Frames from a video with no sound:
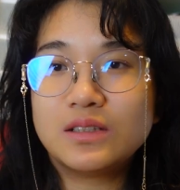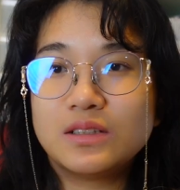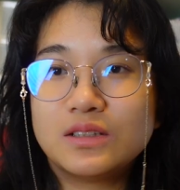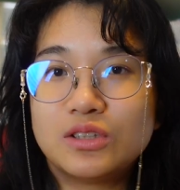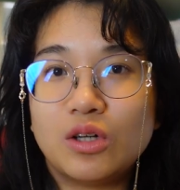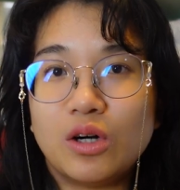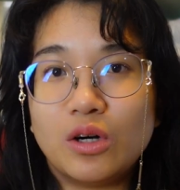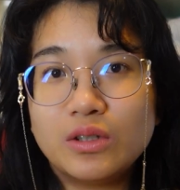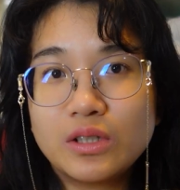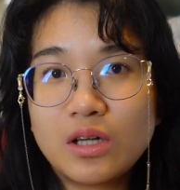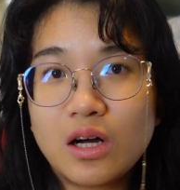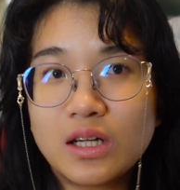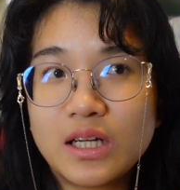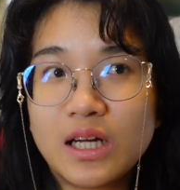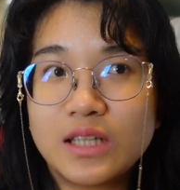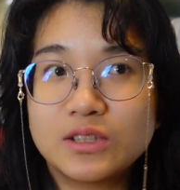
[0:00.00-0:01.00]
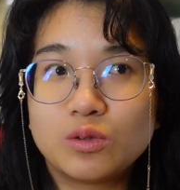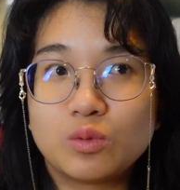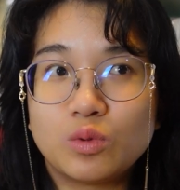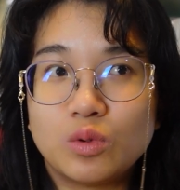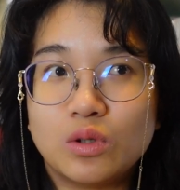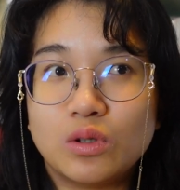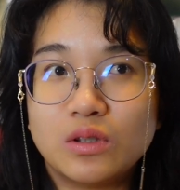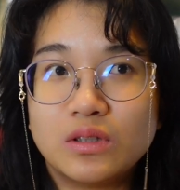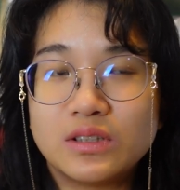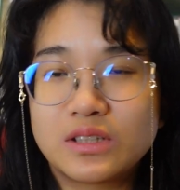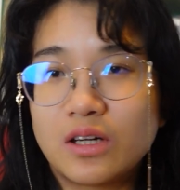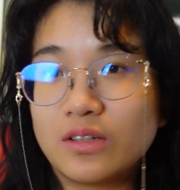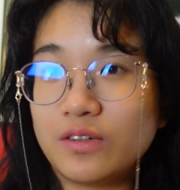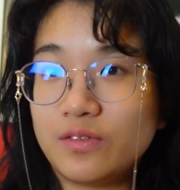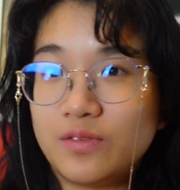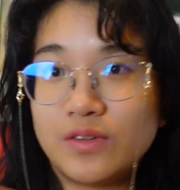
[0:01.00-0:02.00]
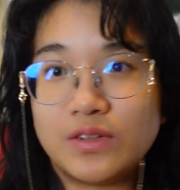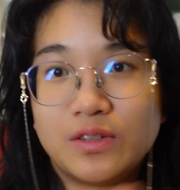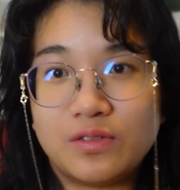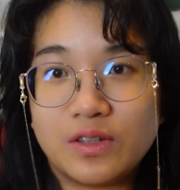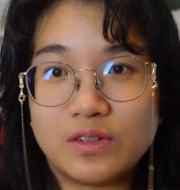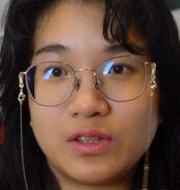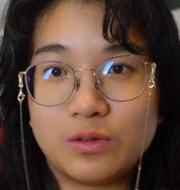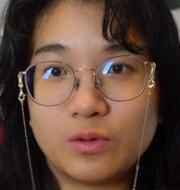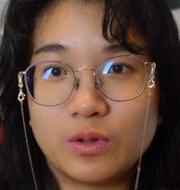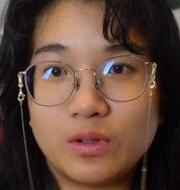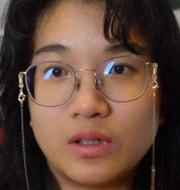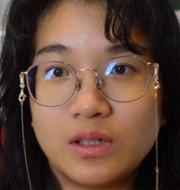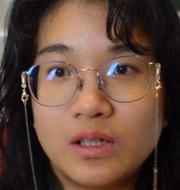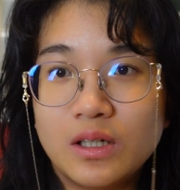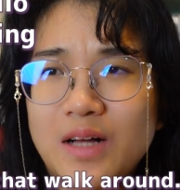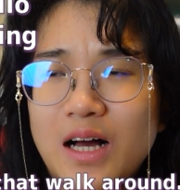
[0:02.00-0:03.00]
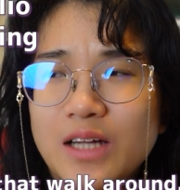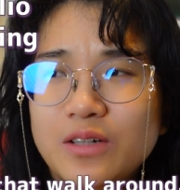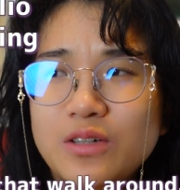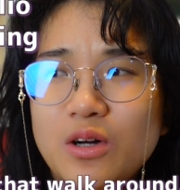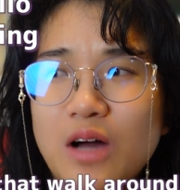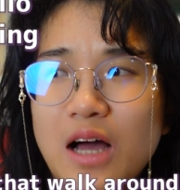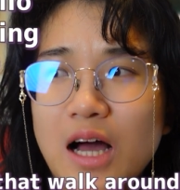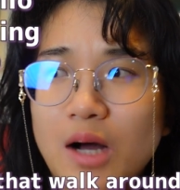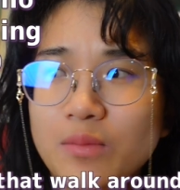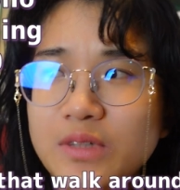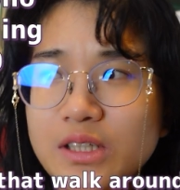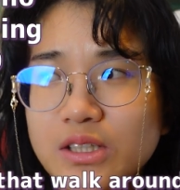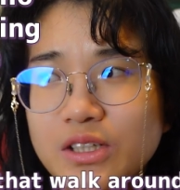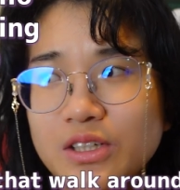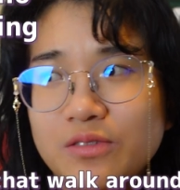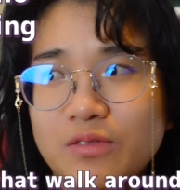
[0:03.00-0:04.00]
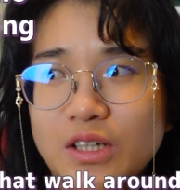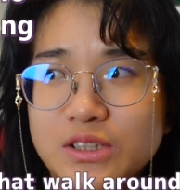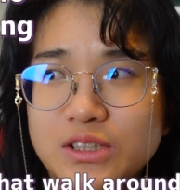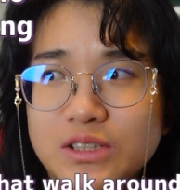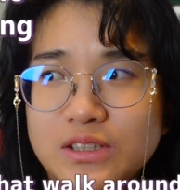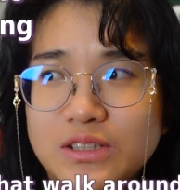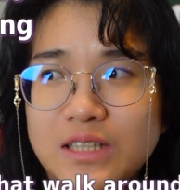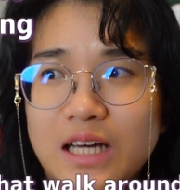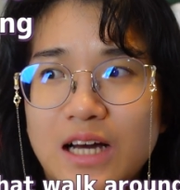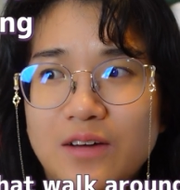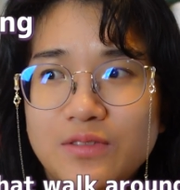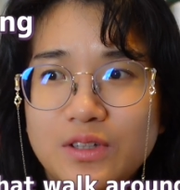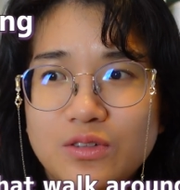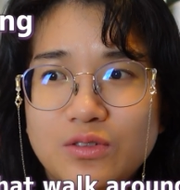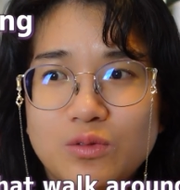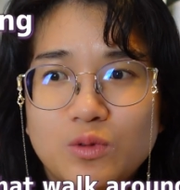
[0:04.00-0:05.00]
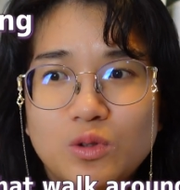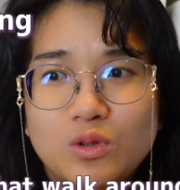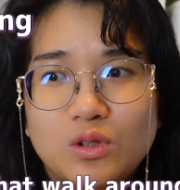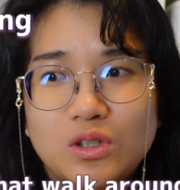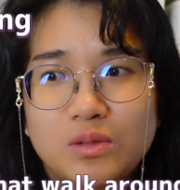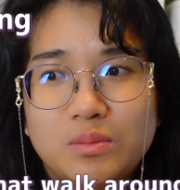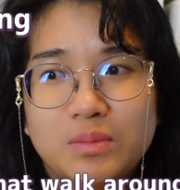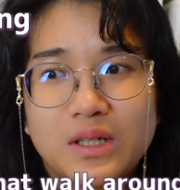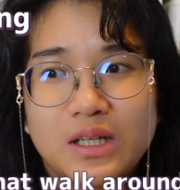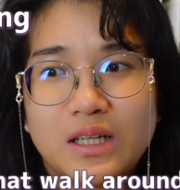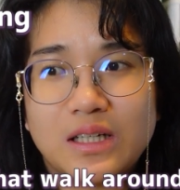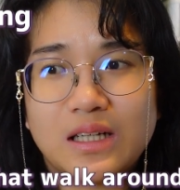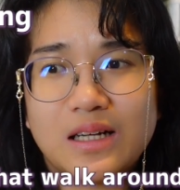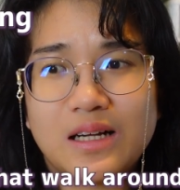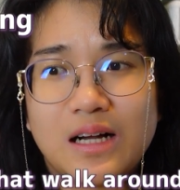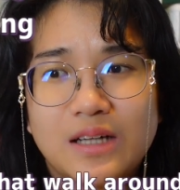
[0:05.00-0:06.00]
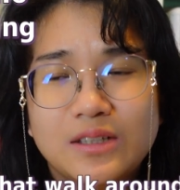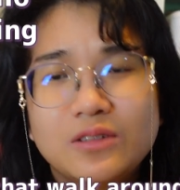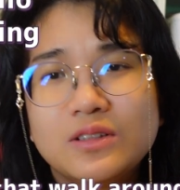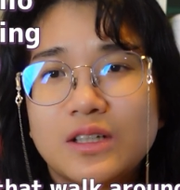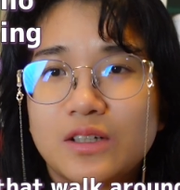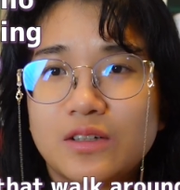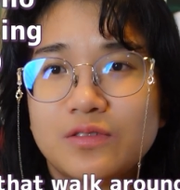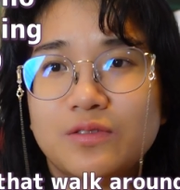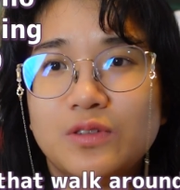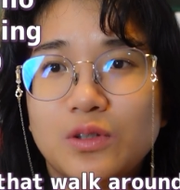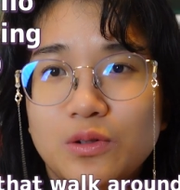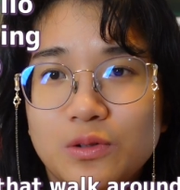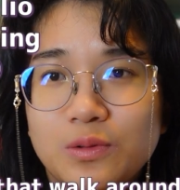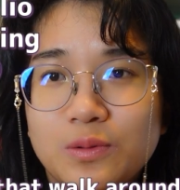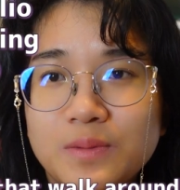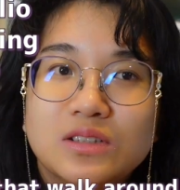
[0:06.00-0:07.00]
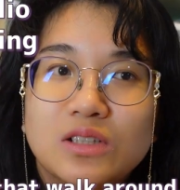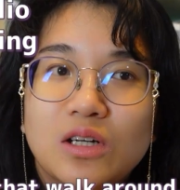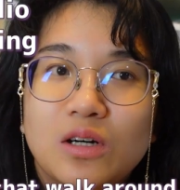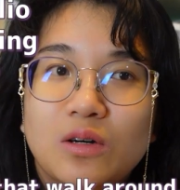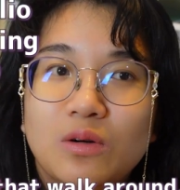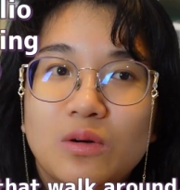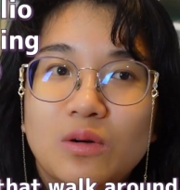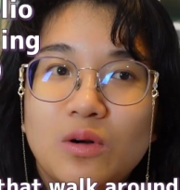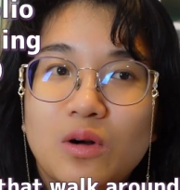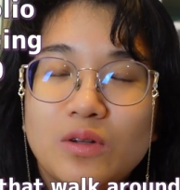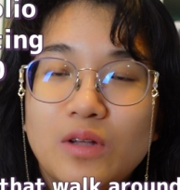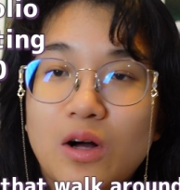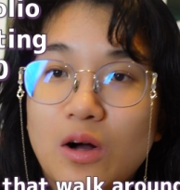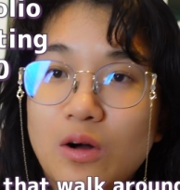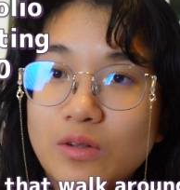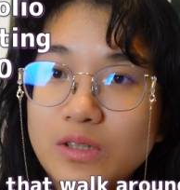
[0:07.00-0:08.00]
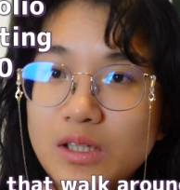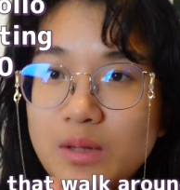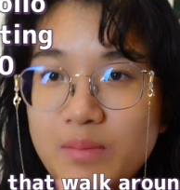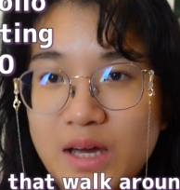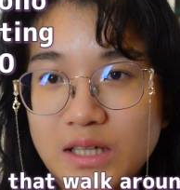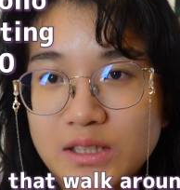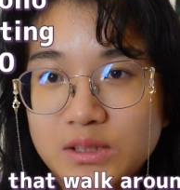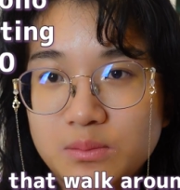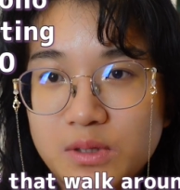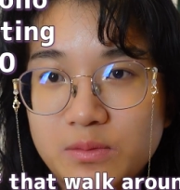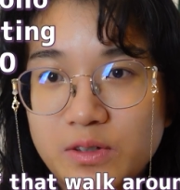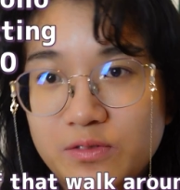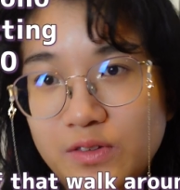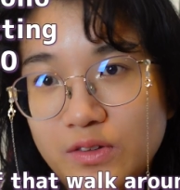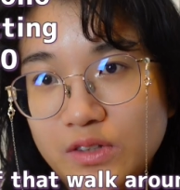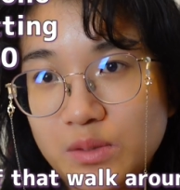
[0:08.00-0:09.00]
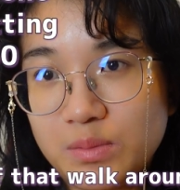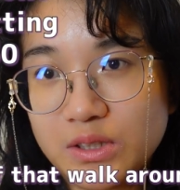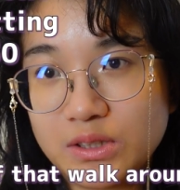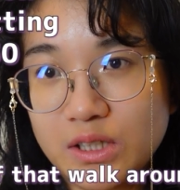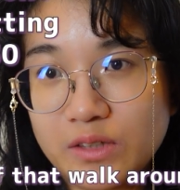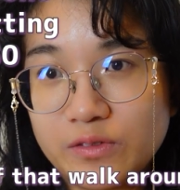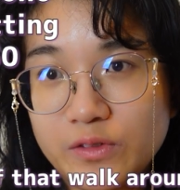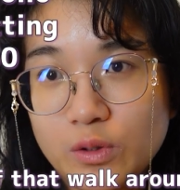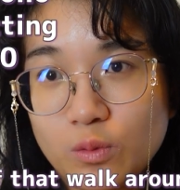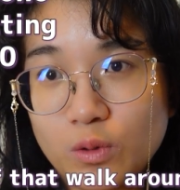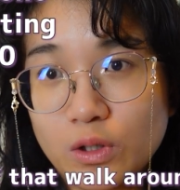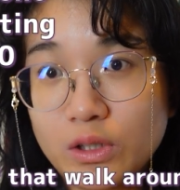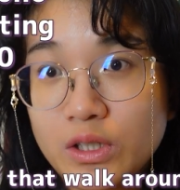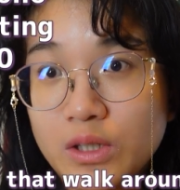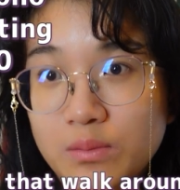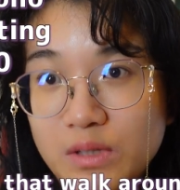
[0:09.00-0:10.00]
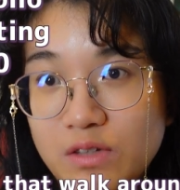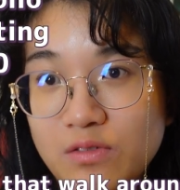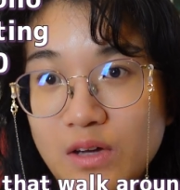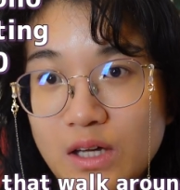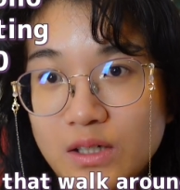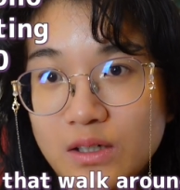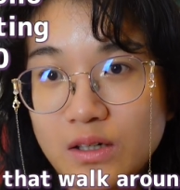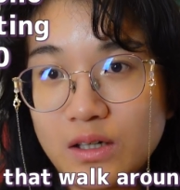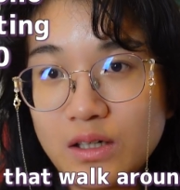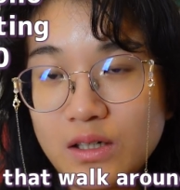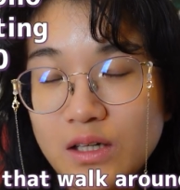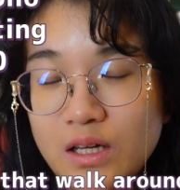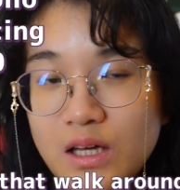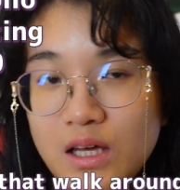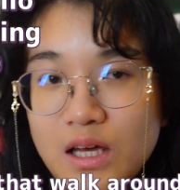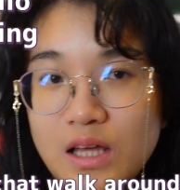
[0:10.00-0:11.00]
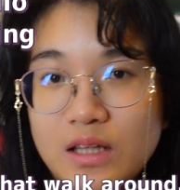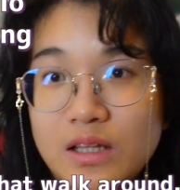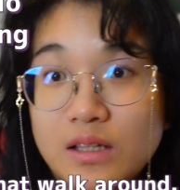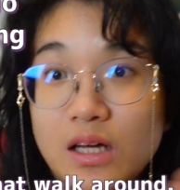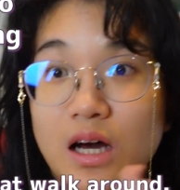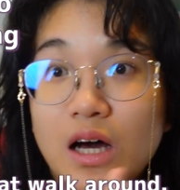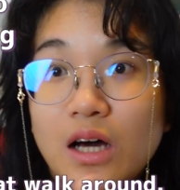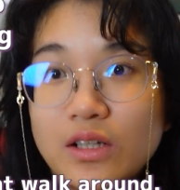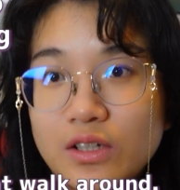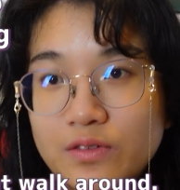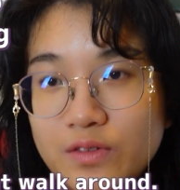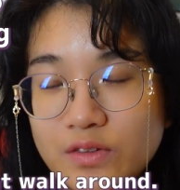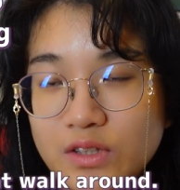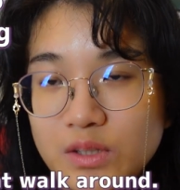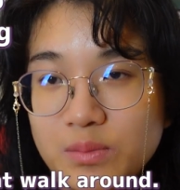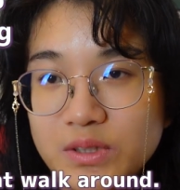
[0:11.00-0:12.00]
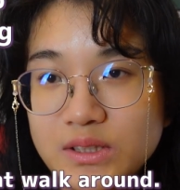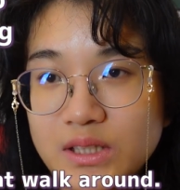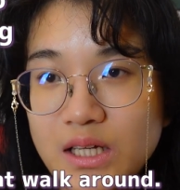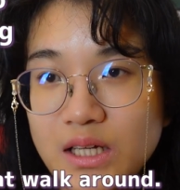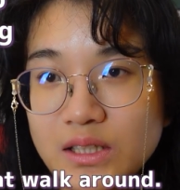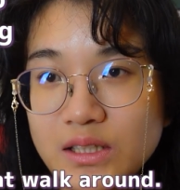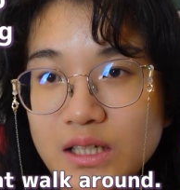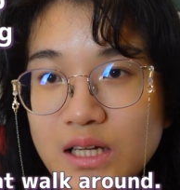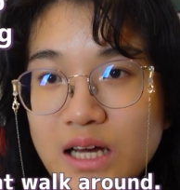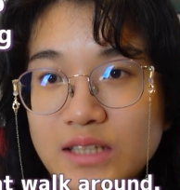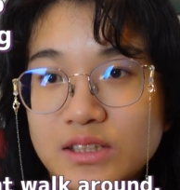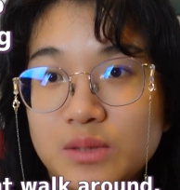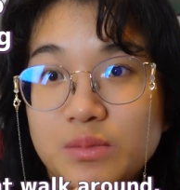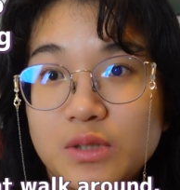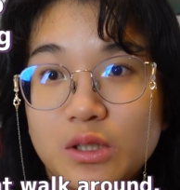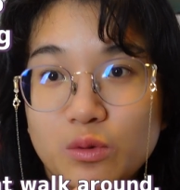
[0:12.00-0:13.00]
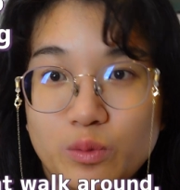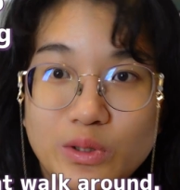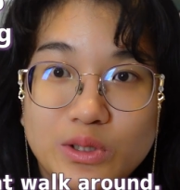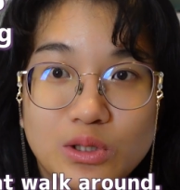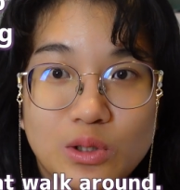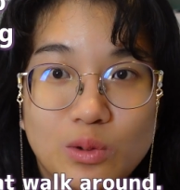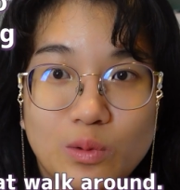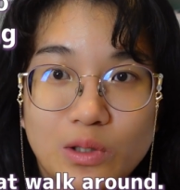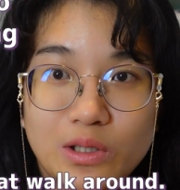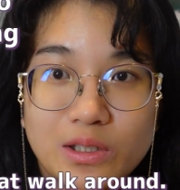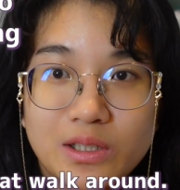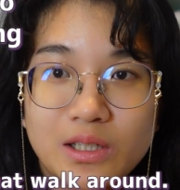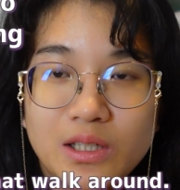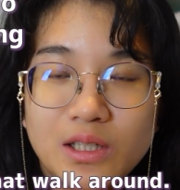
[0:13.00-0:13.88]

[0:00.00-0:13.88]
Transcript: So Otakon has a rule. It's called the 50-50 rule. I don't know how many conventions have this rule, but I know like a few. So only a maximum of 50% of your work can be fan art, and then the other 50% has to be original work.